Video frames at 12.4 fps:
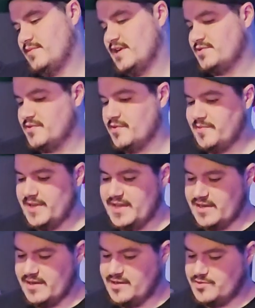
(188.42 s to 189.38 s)
Retrobit
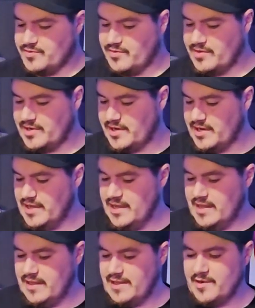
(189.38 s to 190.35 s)
controller.
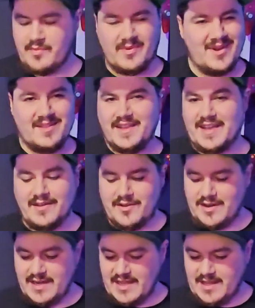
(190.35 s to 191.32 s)
That'll probably go
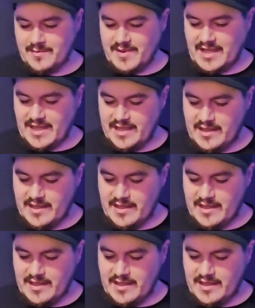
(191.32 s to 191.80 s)
on eBay.